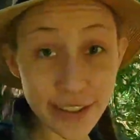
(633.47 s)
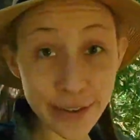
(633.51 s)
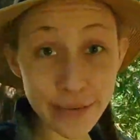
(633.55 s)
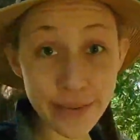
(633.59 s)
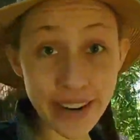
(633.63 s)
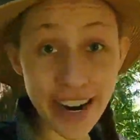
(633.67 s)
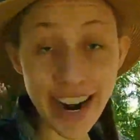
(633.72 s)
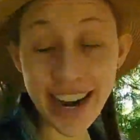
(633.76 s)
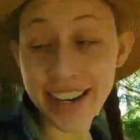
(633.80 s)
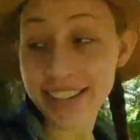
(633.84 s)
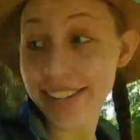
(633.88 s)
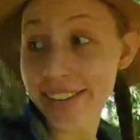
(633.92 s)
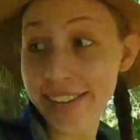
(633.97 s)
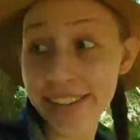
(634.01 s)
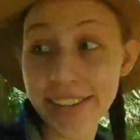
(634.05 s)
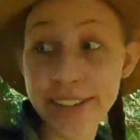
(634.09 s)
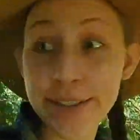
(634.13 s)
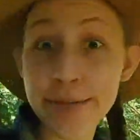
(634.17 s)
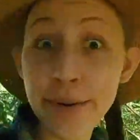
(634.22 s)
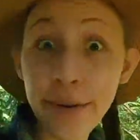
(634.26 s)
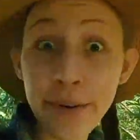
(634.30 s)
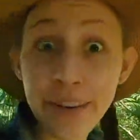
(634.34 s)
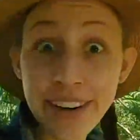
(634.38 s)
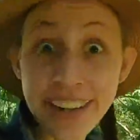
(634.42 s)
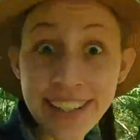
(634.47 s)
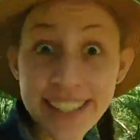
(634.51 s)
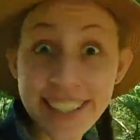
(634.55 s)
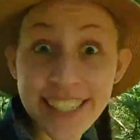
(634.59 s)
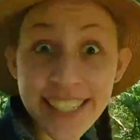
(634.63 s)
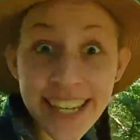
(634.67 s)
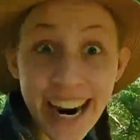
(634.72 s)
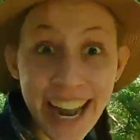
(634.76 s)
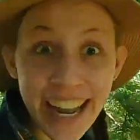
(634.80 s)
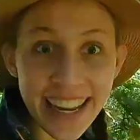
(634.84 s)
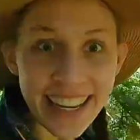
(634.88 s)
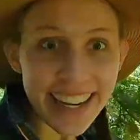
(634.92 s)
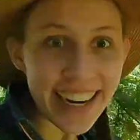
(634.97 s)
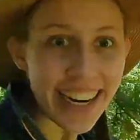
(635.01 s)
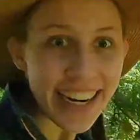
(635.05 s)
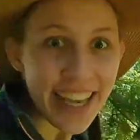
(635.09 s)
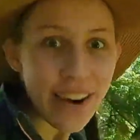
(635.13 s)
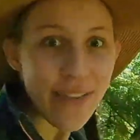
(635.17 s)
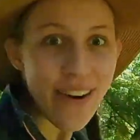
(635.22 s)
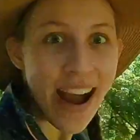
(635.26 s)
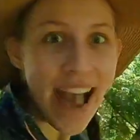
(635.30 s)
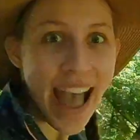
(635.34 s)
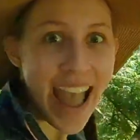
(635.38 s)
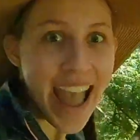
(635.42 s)
super hazardous, but we're gonna try it
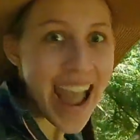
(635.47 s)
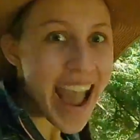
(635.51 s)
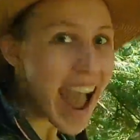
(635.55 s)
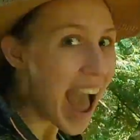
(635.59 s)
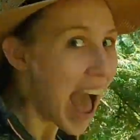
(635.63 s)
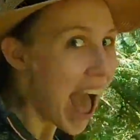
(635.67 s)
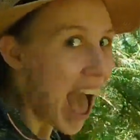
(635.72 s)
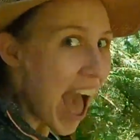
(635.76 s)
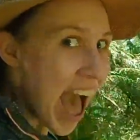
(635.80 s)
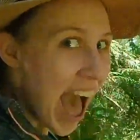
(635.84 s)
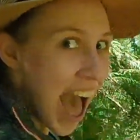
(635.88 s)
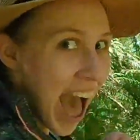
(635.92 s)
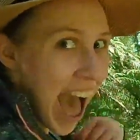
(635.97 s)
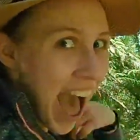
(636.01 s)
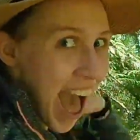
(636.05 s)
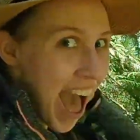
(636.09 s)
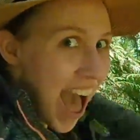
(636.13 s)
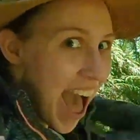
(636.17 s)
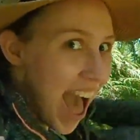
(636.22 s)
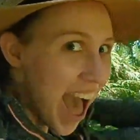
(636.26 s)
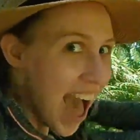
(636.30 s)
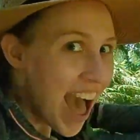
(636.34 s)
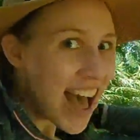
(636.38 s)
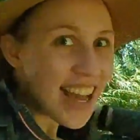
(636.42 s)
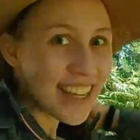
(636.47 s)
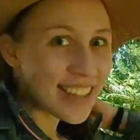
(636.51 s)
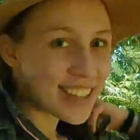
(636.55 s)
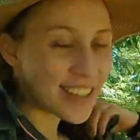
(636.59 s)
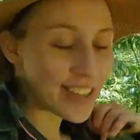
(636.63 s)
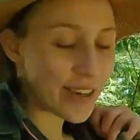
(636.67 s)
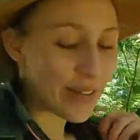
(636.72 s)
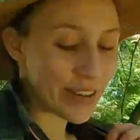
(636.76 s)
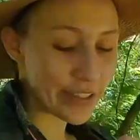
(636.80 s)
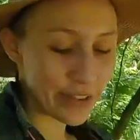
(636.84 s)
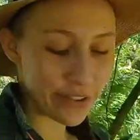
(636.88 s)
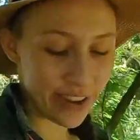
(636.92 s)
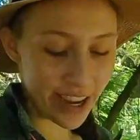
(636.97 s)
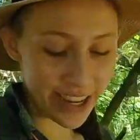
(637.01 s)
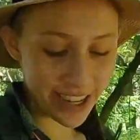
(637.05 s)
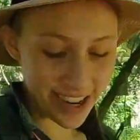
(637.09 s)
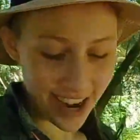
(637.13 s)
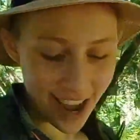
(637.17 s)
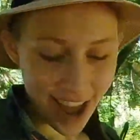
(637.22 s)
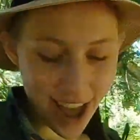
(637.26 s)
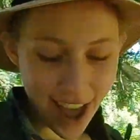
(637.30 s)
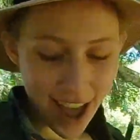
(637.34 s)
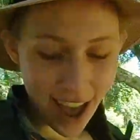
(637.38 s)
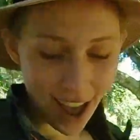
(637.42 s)
anyway. So much
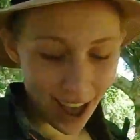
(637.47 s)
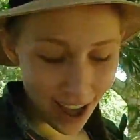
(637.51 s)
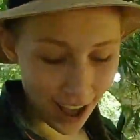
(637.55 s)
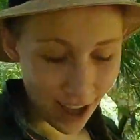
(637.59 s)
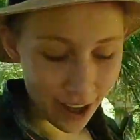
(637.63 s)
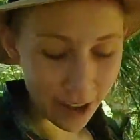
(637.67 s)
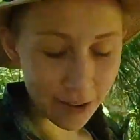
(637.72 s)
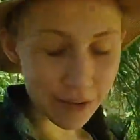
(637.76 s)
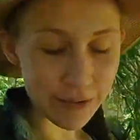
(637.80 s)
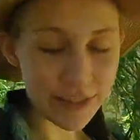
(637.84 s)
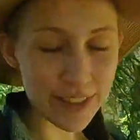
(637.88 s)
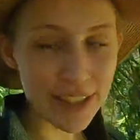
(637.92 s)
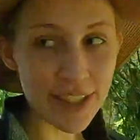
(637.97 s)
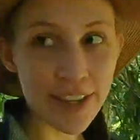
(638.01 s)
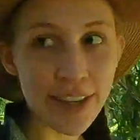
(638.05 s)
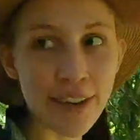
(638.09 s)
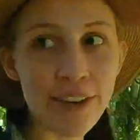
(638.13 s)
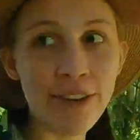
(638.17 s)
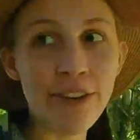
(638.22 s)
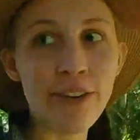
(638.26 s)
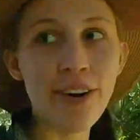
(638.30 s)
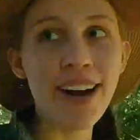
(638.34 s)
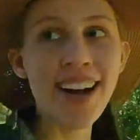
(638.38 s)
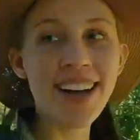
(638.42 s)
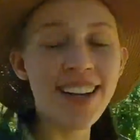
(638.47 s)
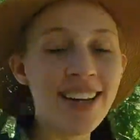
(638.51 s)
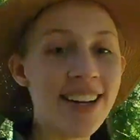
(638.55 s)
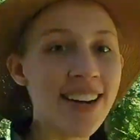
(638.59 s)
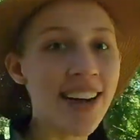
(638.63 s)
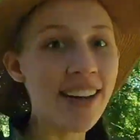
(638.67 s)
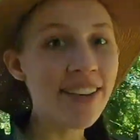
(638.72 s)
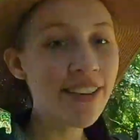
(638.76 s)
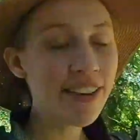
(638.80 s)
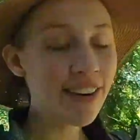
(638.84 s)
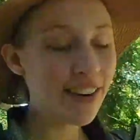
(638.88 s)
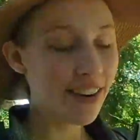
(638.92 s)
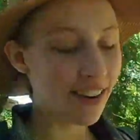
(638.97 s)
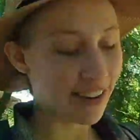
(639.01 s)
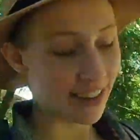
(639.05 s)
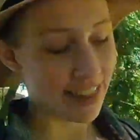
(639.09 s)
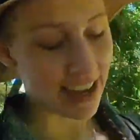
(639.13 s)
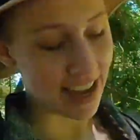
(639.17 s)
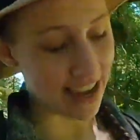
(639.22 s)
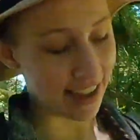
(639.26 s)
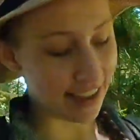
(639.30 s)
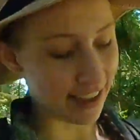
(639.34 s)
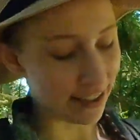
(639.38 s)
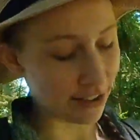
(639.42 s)
fun. Um, so another
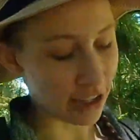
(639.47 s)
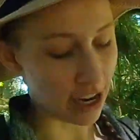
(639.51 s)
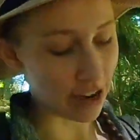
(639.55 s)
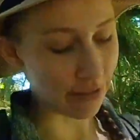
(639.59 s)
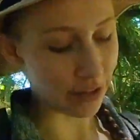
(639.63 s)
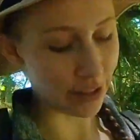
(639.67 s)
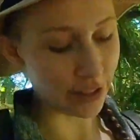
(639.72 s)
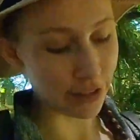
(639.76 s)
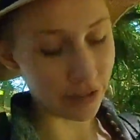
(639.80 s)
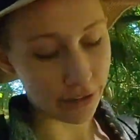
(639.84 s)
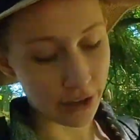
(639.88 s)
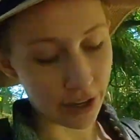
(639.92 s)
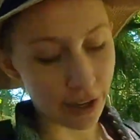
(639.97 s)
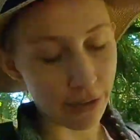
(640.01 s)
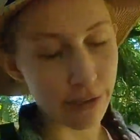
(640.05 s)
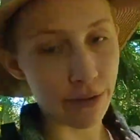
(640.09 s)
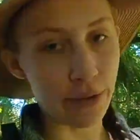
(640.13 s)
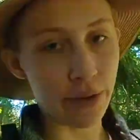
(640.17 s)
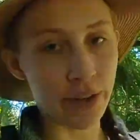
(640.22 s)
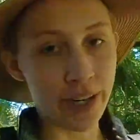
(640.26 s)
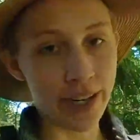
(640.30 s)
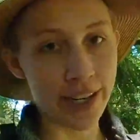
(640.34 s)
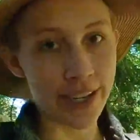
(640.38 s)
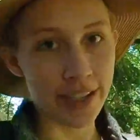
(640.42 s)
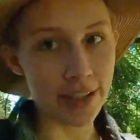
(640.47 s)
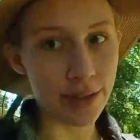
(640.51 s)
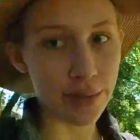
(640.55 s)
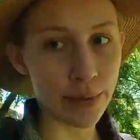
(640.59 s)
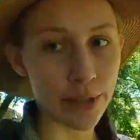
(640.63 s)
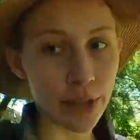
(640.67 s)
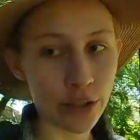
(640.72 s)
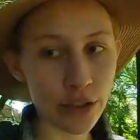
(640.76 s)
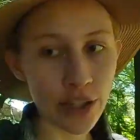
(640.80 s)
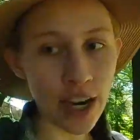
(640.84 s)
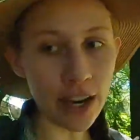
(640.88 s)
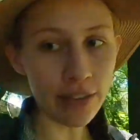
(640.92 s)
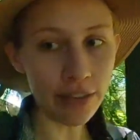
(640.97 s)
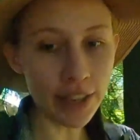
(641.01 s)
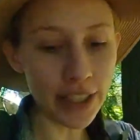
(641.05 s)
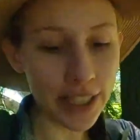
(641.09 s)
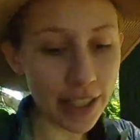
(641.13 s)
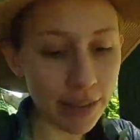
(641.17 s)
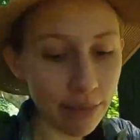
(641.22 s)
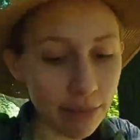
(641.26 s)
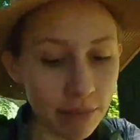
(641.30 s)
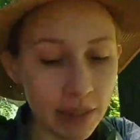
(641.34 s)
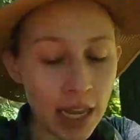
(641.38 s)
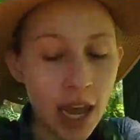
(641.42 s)
thing that travel is great for is when you're
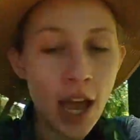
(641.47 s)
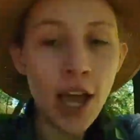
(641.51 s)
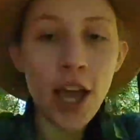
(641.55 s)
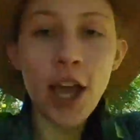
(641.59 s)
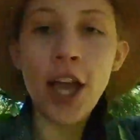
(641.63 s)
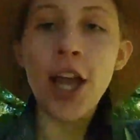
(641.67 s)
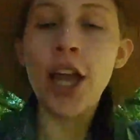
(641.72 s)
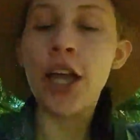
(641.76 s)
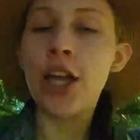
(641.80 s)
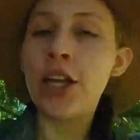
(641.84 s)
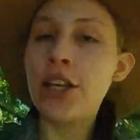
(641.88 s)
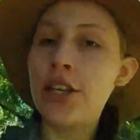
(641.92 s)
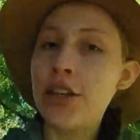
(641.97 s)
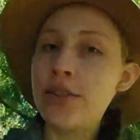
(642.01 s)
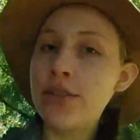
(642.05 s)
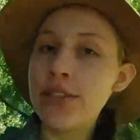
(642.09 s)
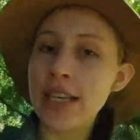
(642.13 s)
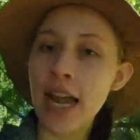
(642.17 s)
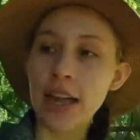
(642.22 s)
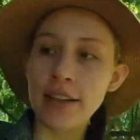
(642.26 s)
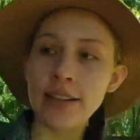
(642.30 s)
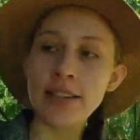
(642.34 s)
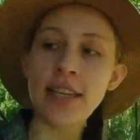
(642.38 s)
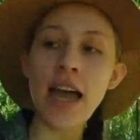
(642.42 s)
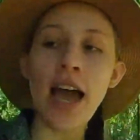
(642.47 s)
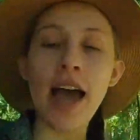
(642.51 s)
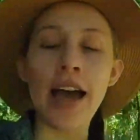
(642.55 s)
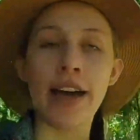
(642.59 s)
traveling, you tend to